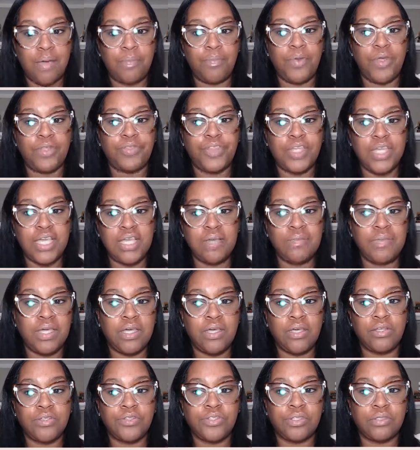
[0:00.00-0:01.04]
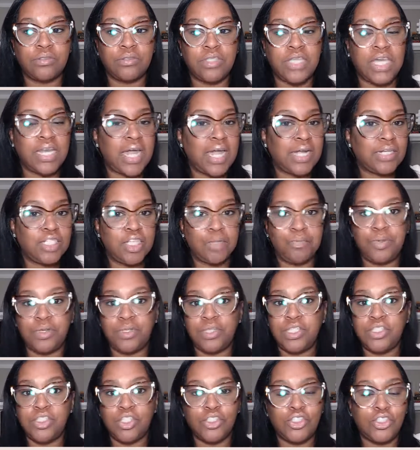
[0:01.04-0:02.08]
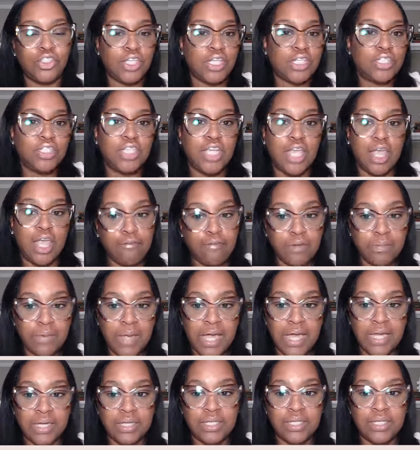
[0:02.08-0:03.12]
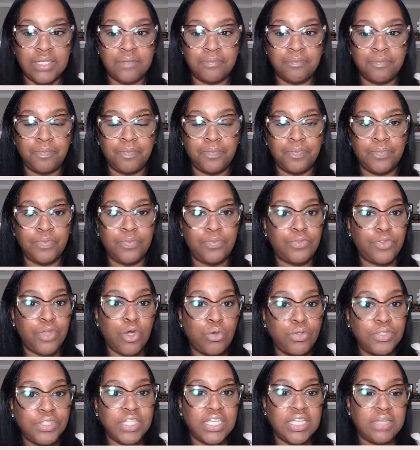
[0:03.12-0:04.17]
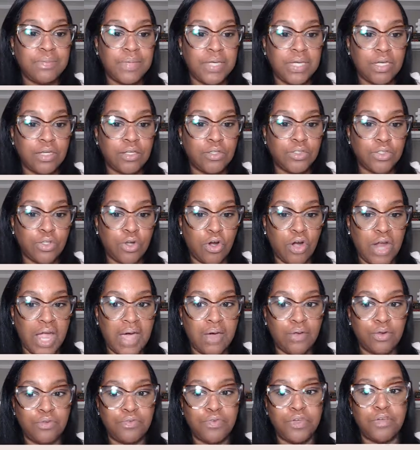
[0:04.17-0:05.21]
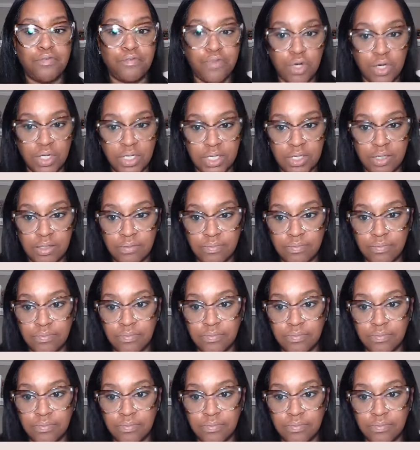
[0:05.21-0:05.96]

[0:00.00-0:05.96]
But the emails that I typically just send to everybody, those emails are out of ConvertKit.